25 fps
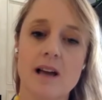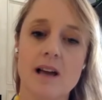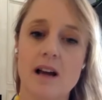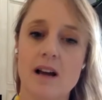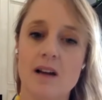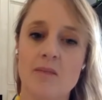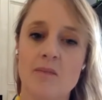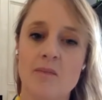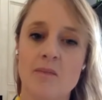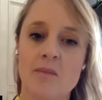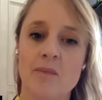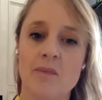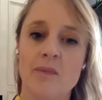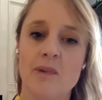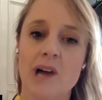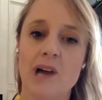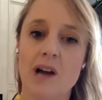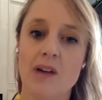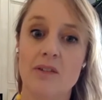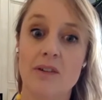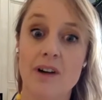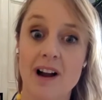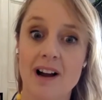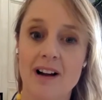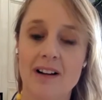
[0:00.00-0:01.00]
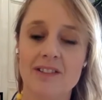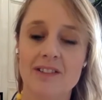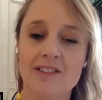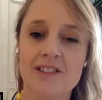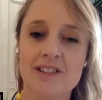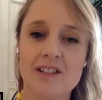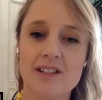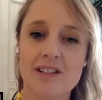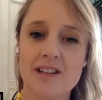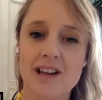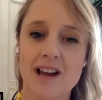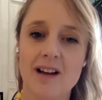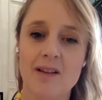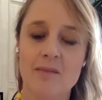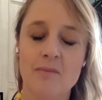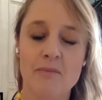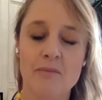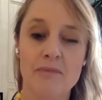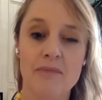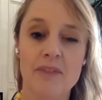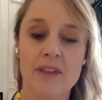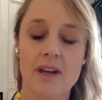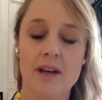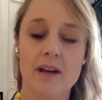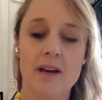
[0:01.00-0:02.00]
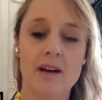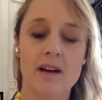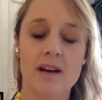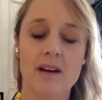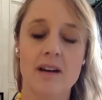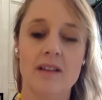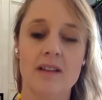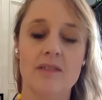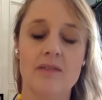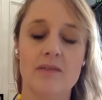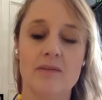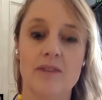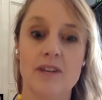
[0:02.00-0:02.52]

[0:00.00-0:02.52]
around the